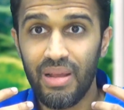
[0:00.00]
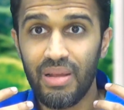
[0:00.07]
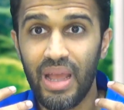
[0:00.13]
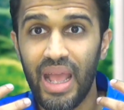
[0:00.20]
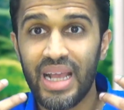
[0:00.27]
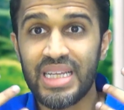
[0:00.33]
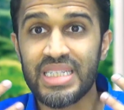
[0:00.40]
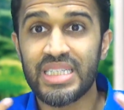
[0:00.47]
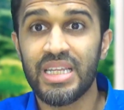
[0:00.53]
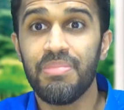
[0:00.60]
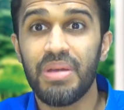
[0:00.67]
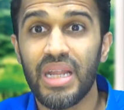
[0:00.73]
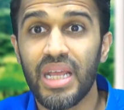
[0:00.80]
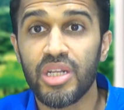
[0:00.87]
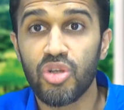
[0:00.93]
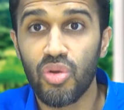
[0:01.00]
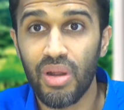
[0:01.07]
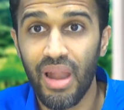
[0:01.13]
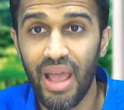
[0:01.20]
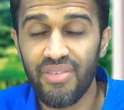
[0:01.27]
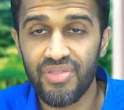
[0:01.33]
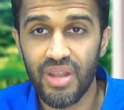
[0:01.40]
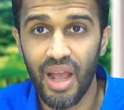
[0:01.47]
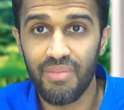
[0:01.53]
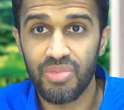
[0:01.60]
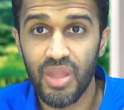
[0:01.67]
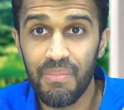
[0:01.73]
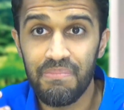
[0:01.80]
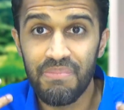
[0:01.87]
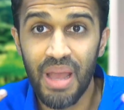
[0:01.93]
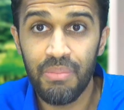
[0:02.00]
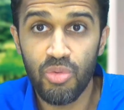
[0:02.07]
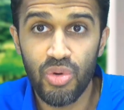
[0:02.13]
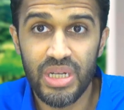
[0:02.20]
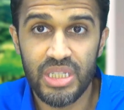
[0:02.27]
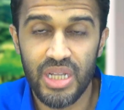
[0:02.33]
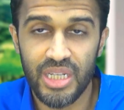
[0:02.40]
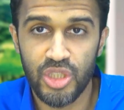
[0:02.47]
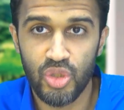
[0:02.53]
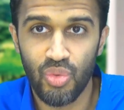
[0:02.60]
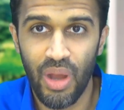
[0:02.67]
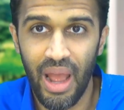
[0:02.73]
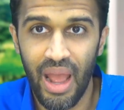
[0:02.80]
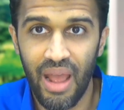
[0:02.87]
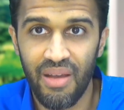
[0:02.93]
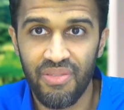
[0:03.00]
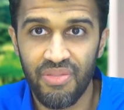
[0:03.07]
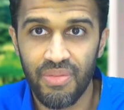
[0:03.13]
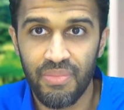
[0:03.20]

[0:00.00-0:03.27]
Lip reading: exhibit in your lifetime, the memories that you have,